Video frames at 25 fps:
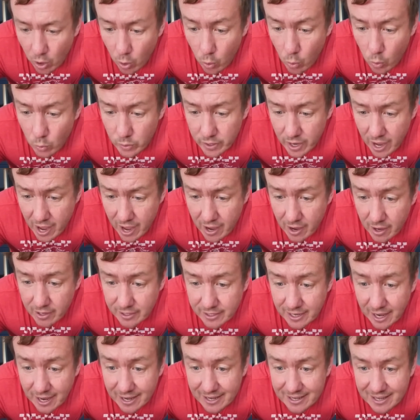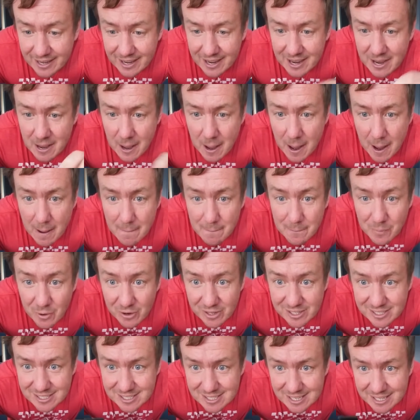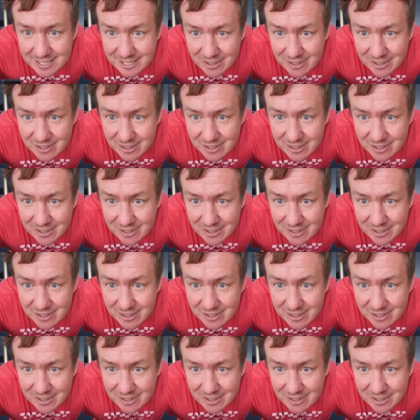Oh yeah, okay. It bites it